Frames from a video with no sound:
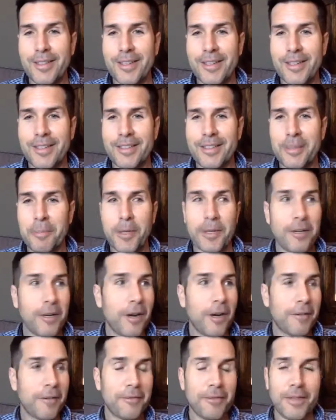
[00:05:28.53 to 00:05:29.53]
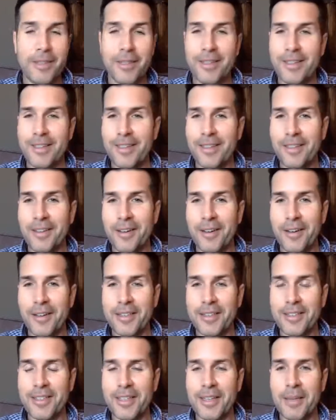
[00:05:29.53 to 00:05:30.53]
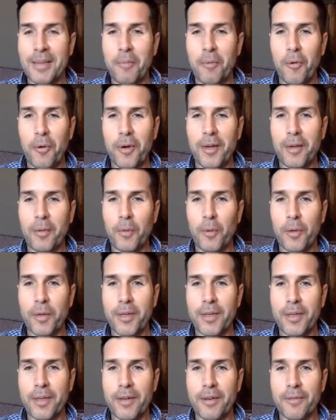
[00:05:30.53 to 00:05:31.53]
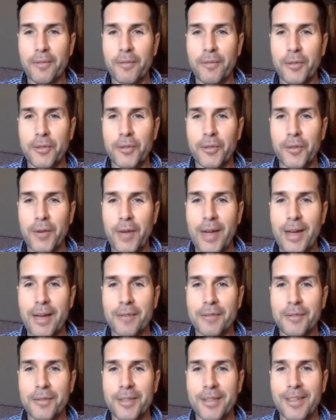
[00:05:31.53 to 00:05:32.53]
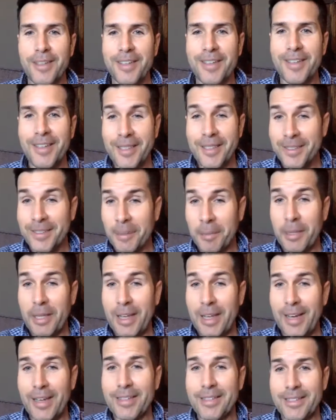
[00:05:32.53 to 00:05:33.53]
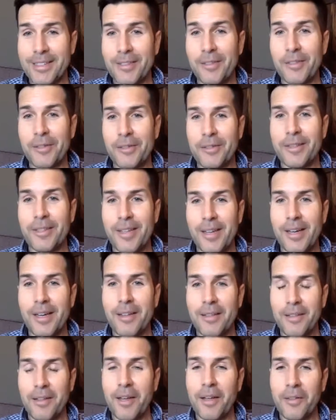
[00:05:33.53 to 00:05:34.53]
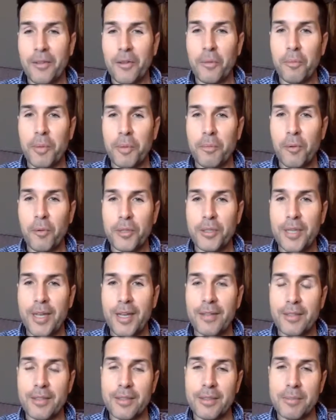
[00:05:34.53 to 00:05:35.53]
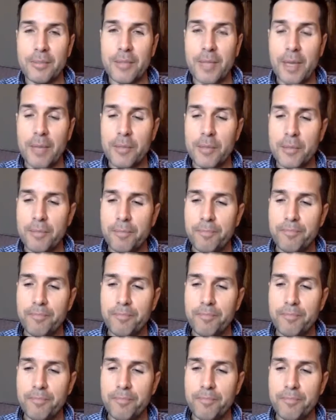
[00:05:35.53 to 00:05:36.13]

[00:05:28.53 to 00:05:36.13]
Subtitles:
sipping coffee on a Sunday morning and working on a first draft. Some of the edits are a little bit more challenging sometimes.